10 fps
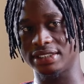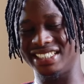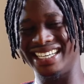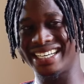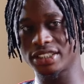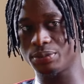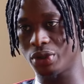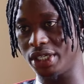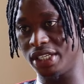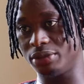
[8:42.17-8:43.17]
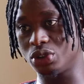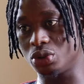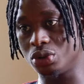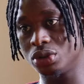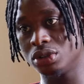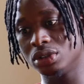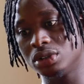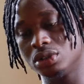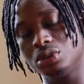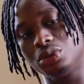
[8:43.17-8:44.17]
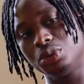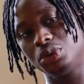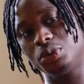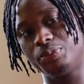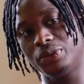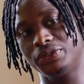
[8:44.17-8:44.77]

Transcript: He has more in him to prove